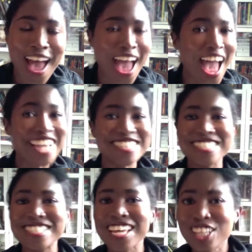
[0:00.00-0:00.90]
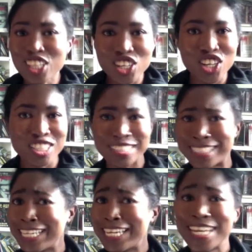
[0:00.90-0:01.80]
and still cook
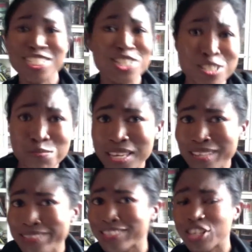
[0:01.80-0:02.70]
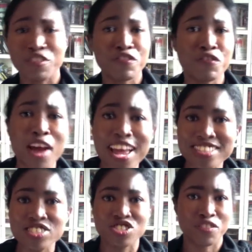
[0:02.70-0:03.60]
delicious meals that your
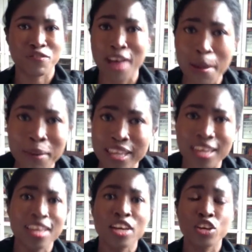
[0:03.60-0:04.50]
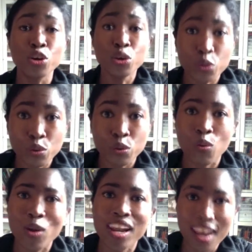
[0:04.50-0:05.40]
friends, your family, you
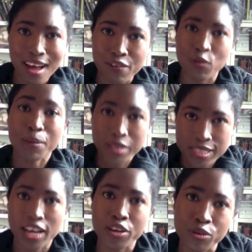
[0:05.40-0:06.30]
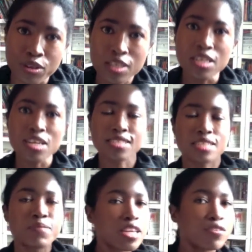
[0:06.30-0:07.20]
will love. Well, I'm going to tell you, because
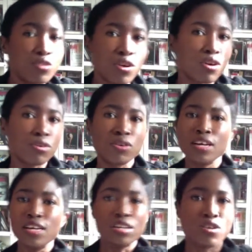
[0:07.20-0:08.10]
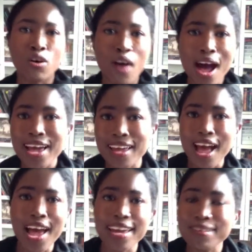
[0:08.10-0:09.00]
as many of you know,
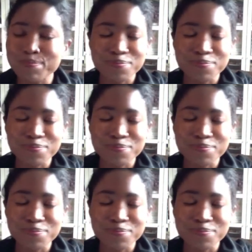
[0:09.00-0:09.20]
I